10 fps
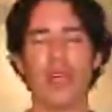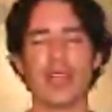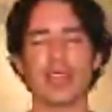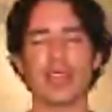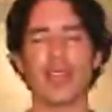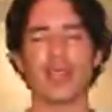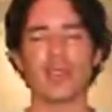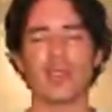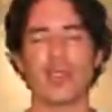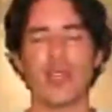my sound,
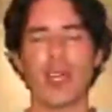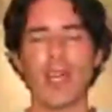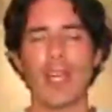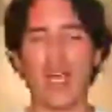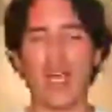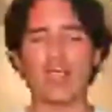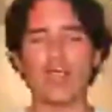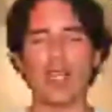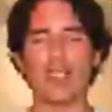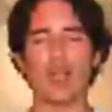I activate the
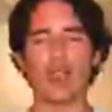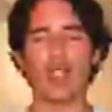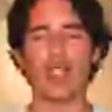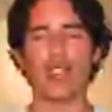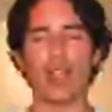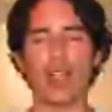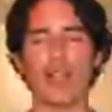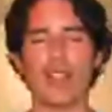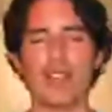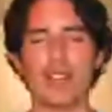potential of this
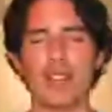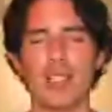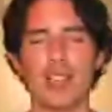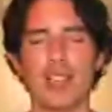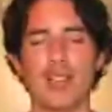seed.